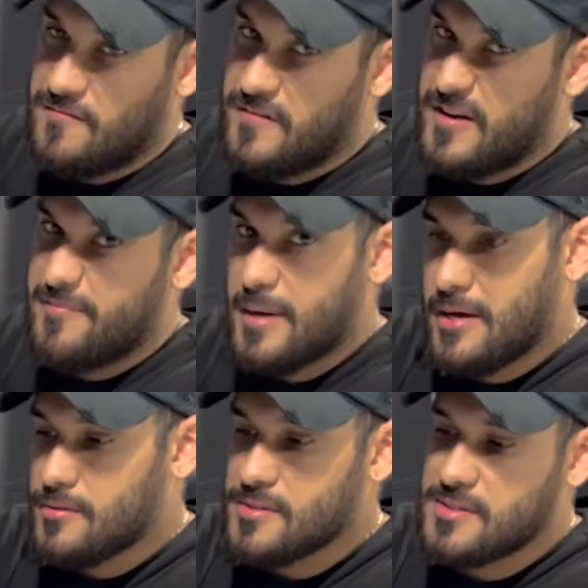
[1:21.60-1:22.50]
5
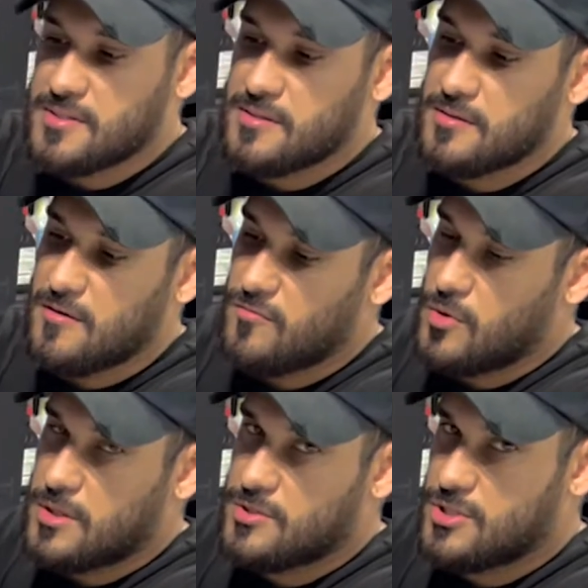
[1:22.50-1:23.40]
pounds of
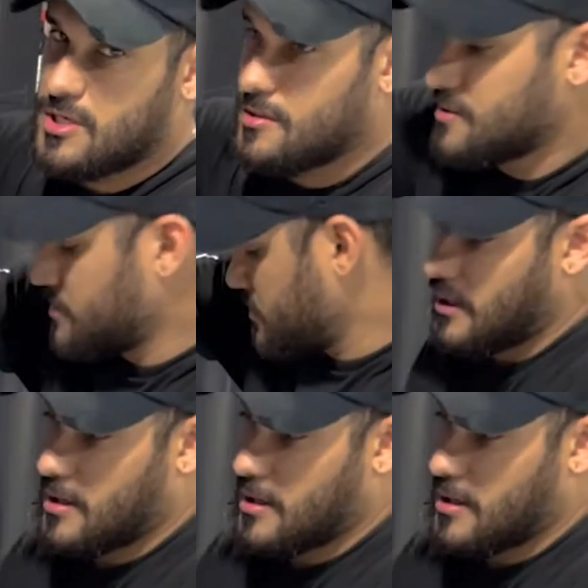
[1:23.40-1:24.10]
walnut shells,